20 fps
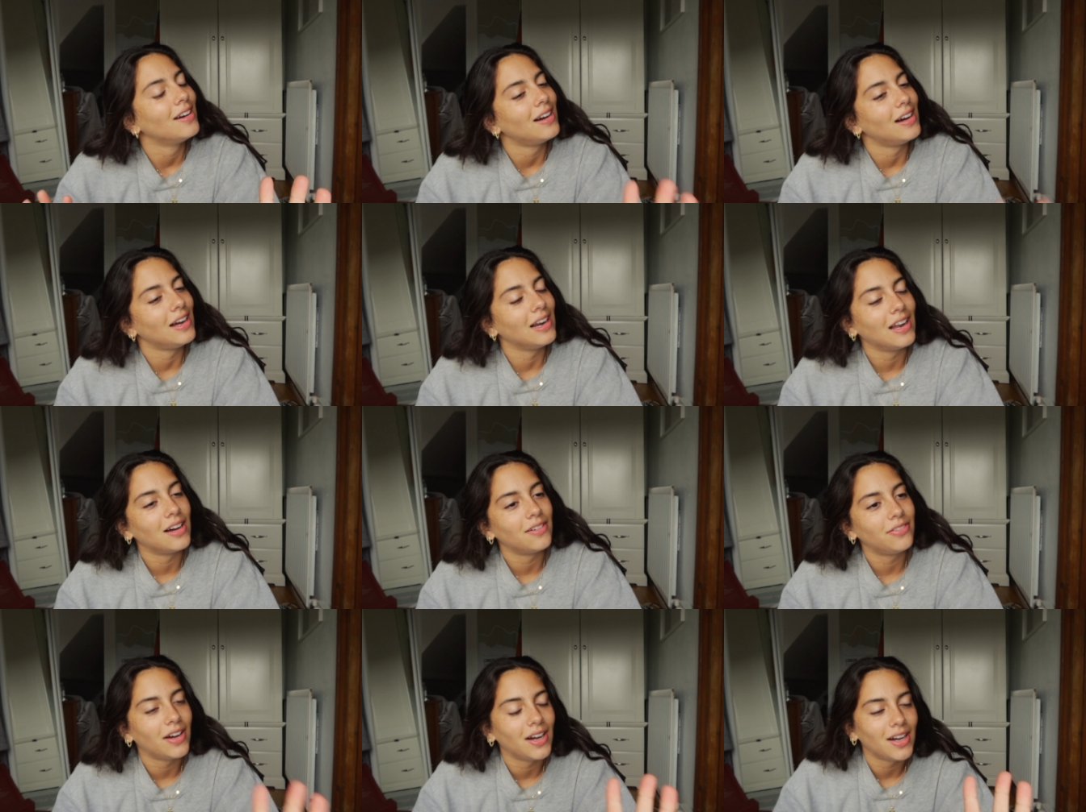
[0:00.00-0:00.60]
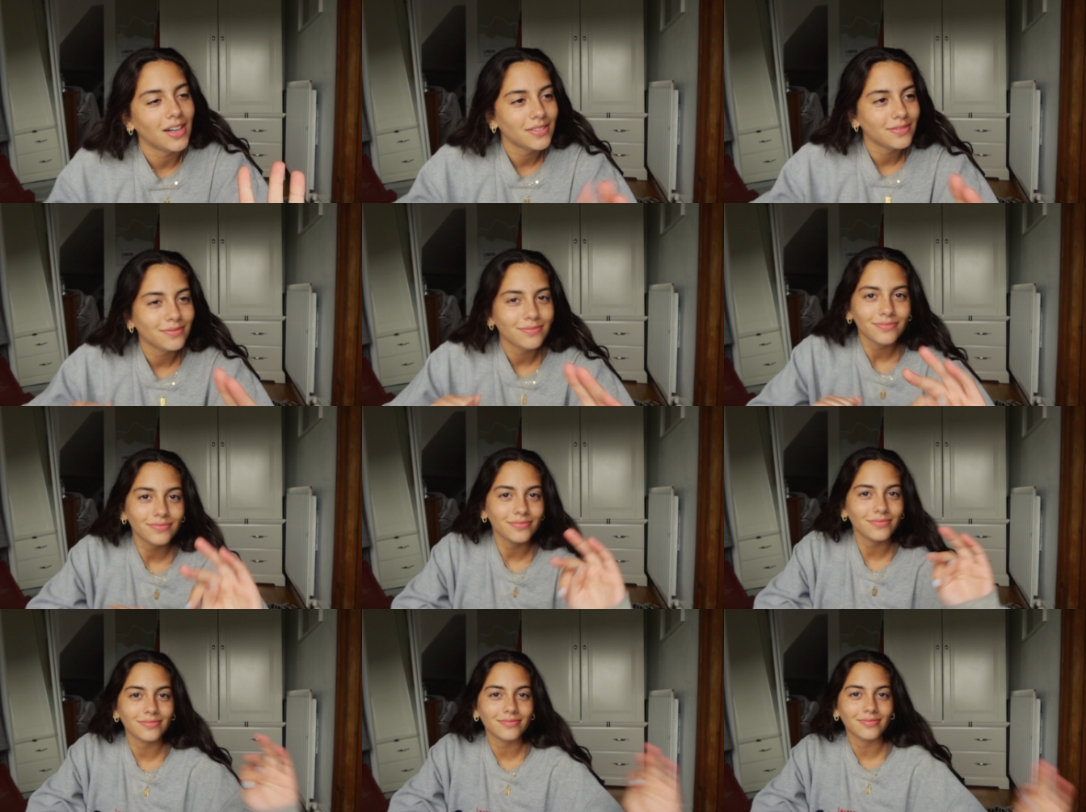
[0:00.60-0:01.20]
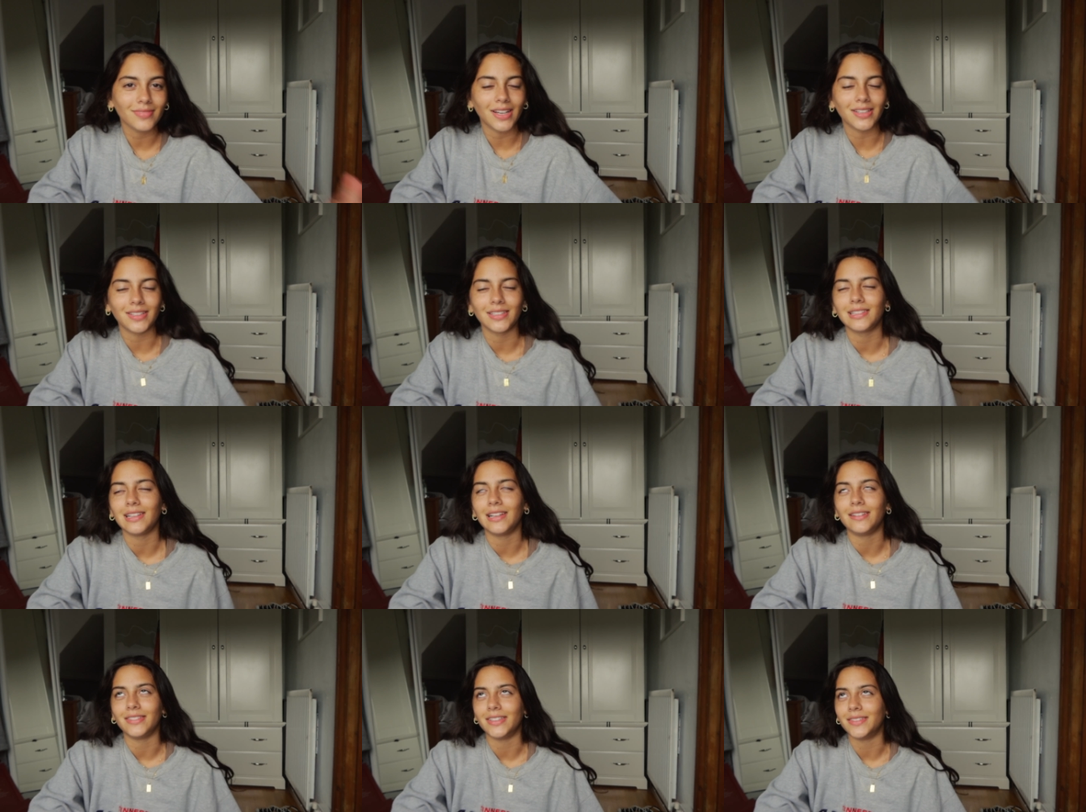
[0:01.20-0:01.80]
I love her, I
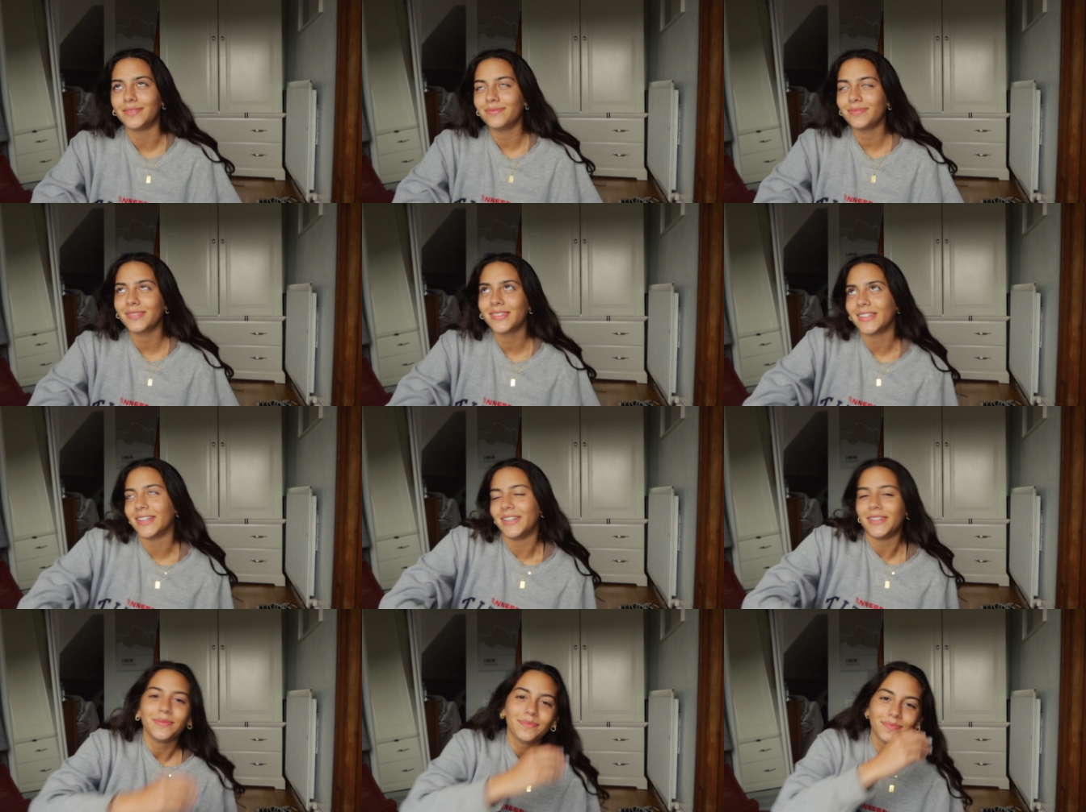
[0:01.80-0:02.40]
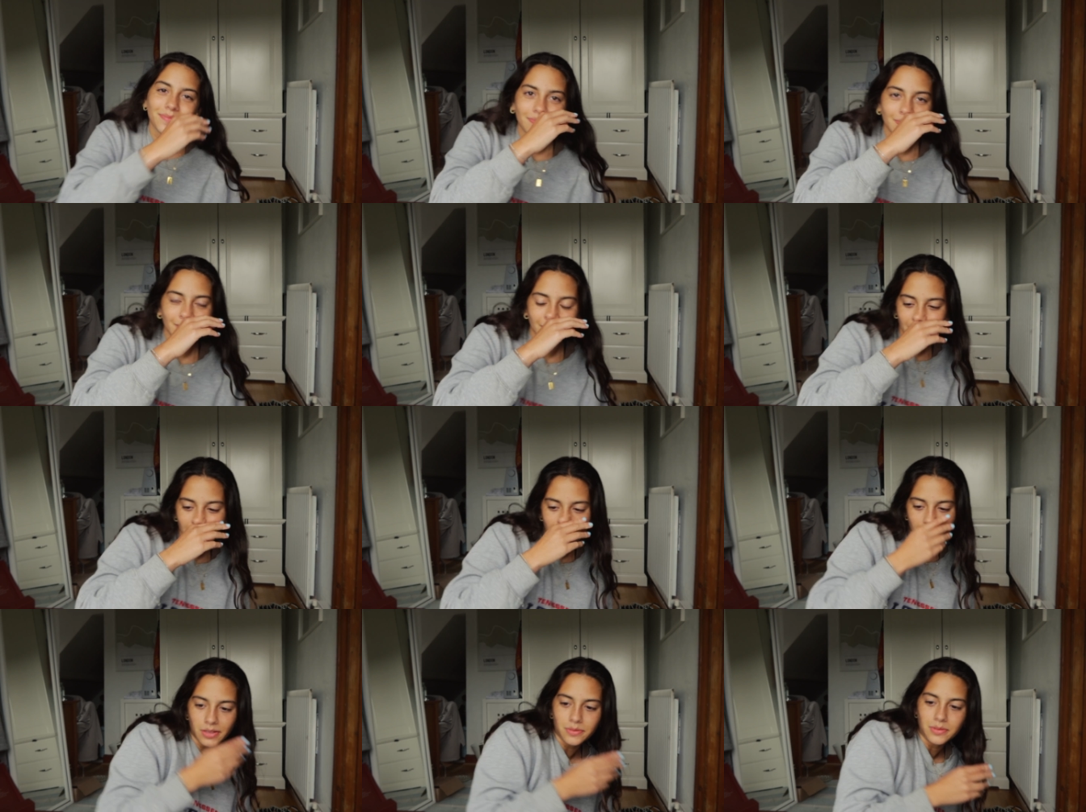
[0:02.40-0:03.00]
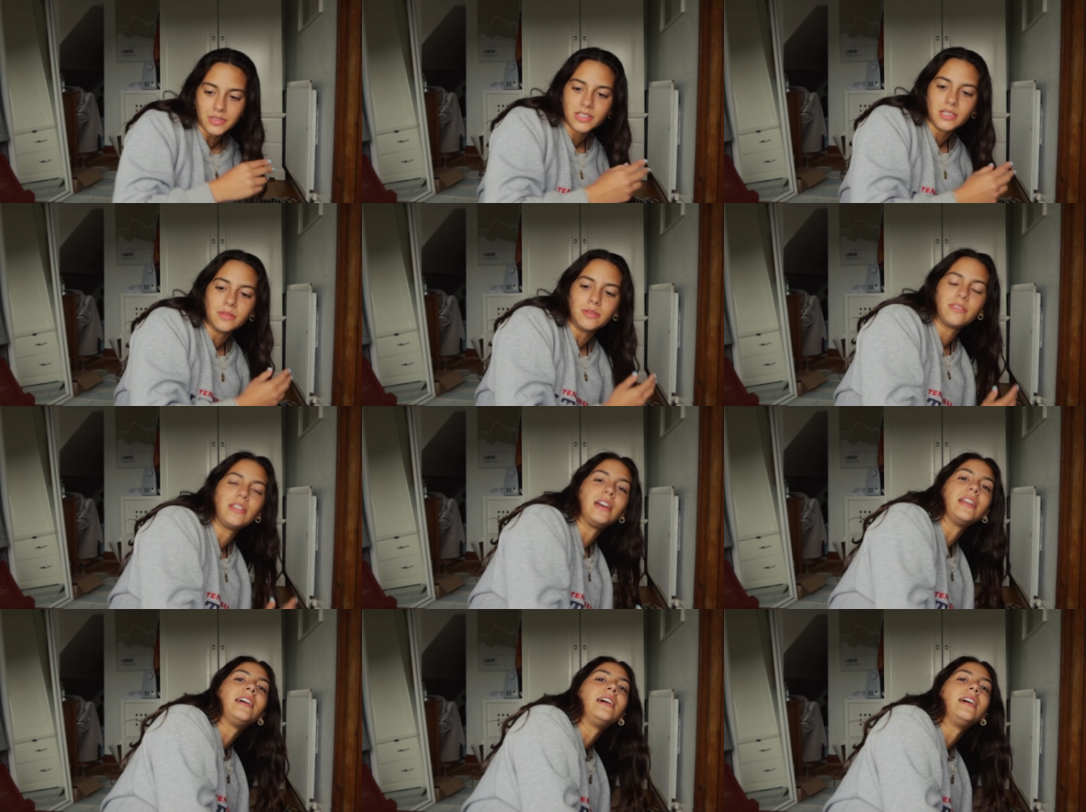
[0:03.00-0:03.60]
just love it. So I'm gonna watch some of that